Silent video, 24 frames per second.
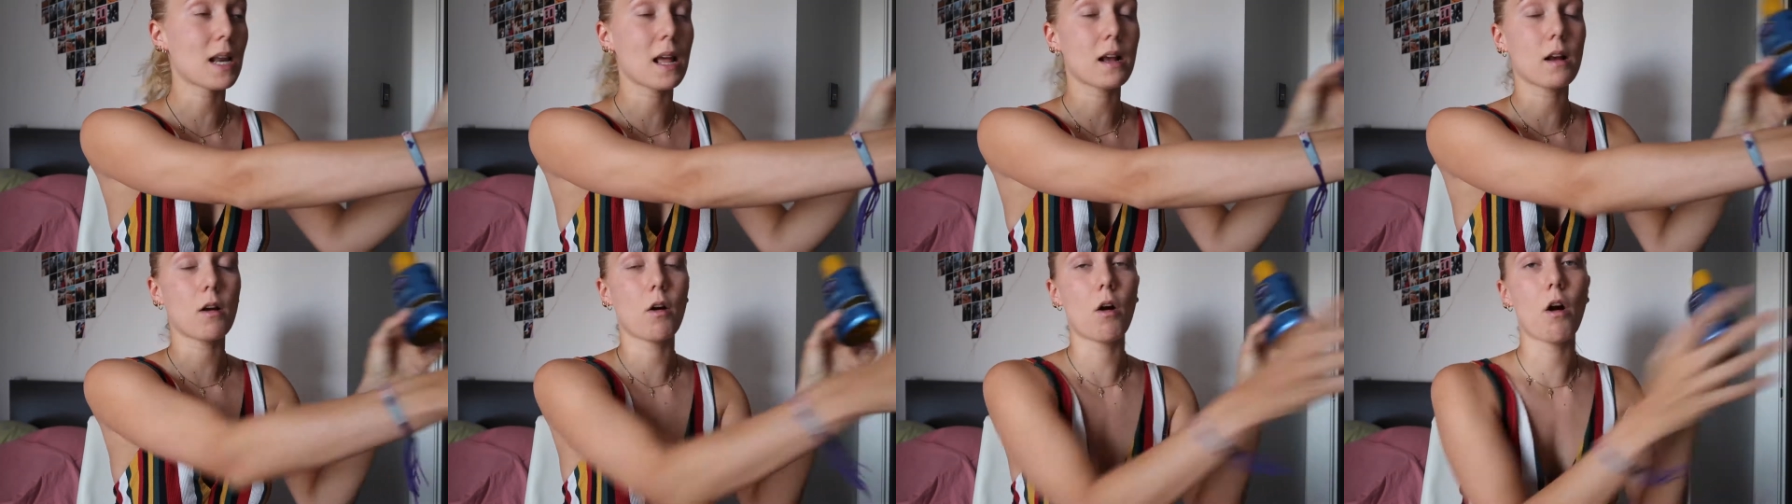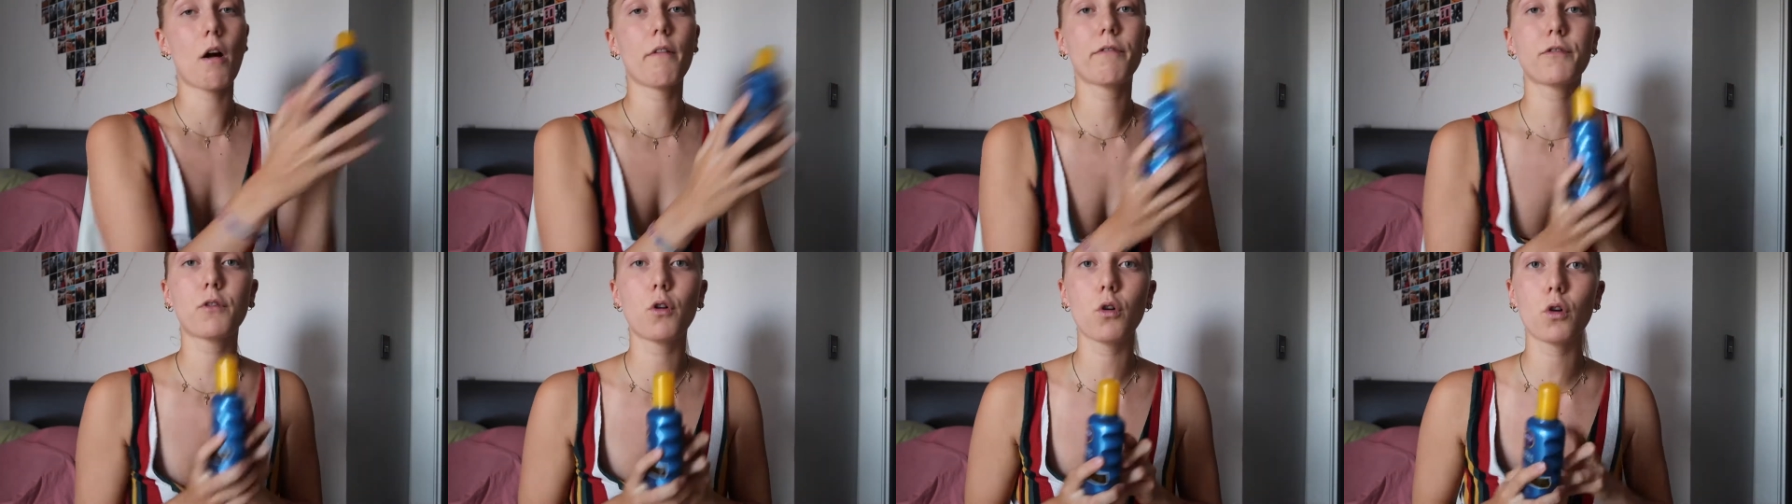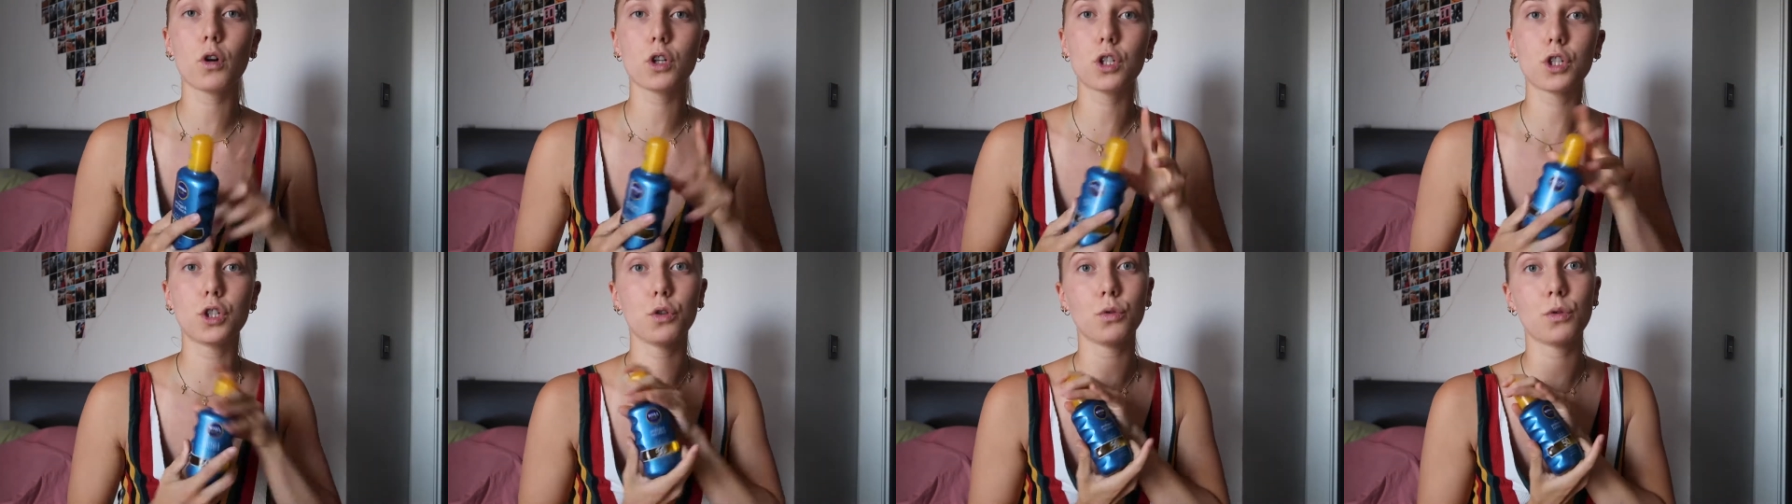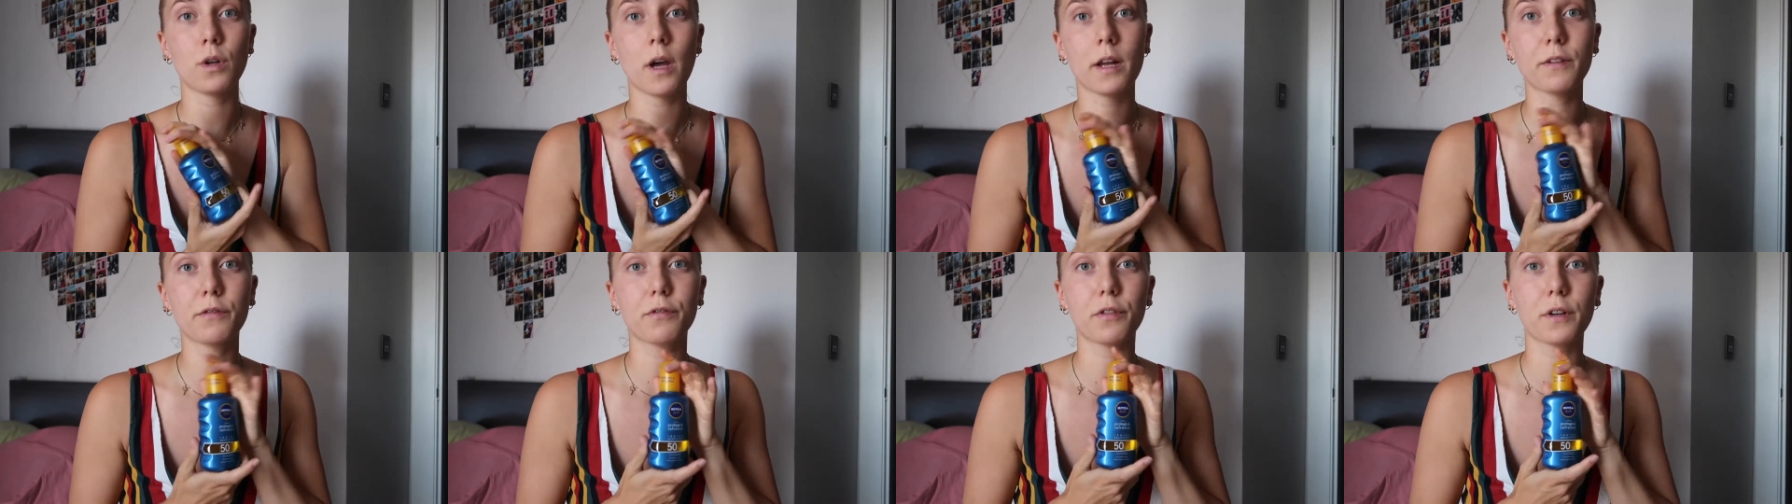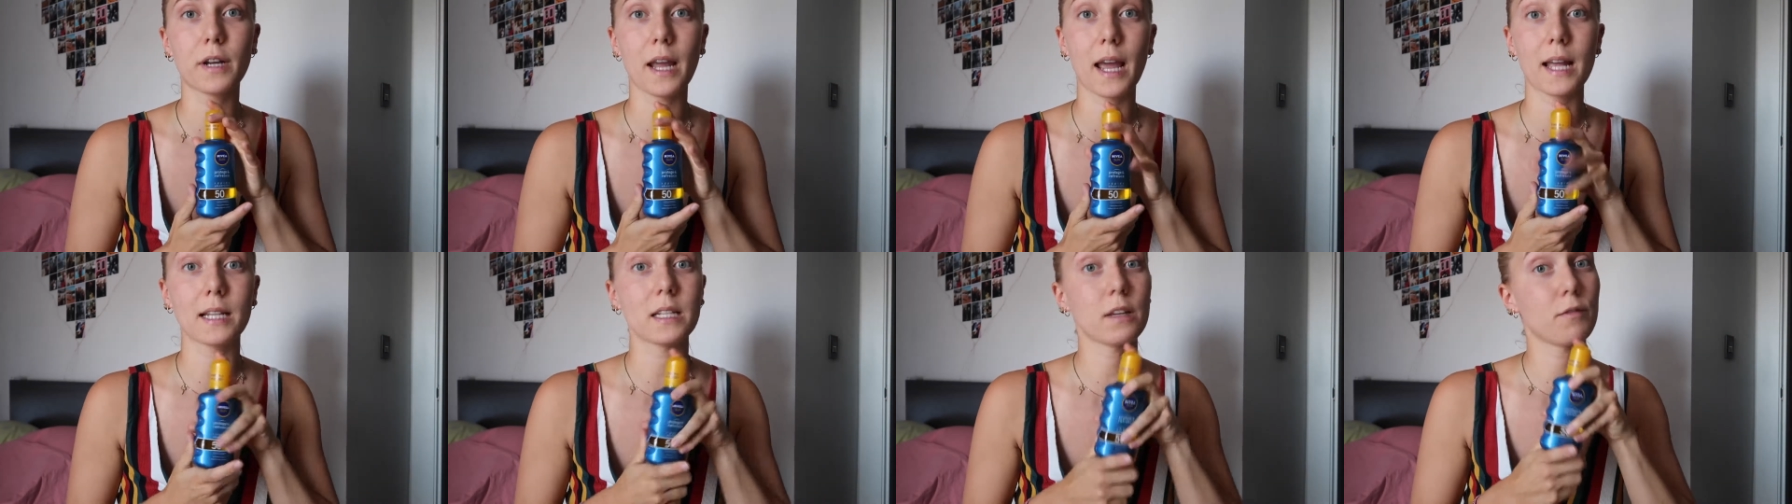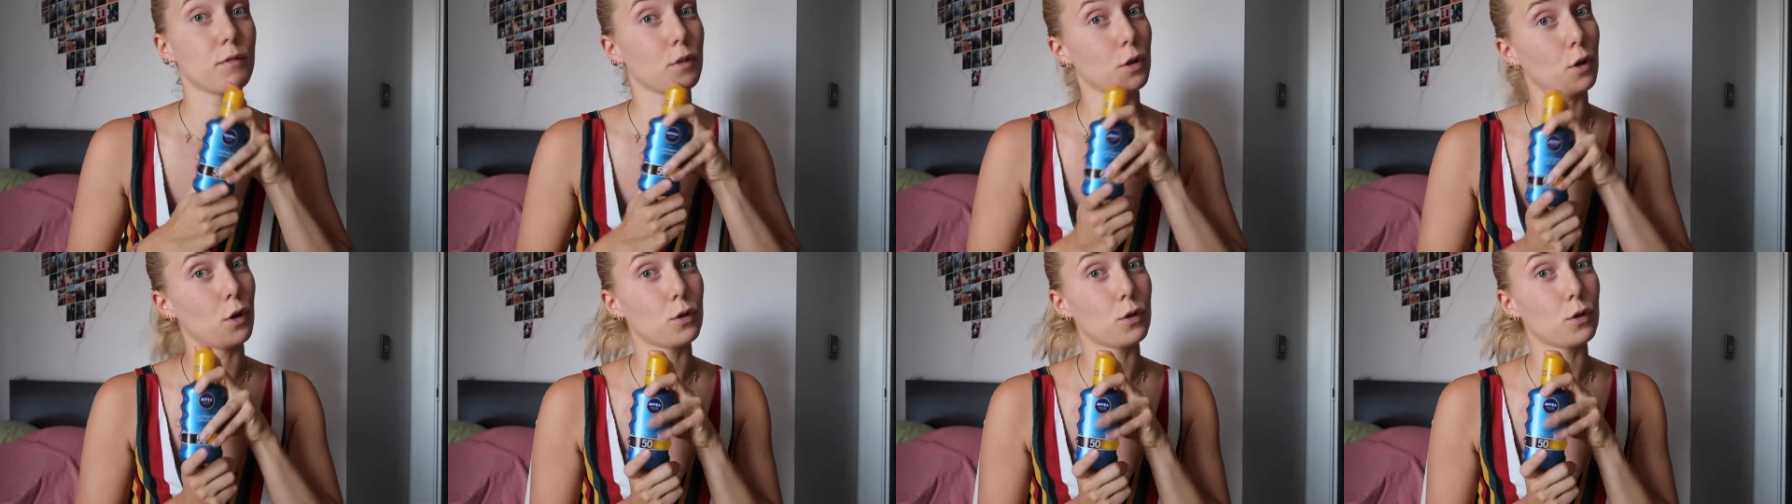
Like of course do not forget if you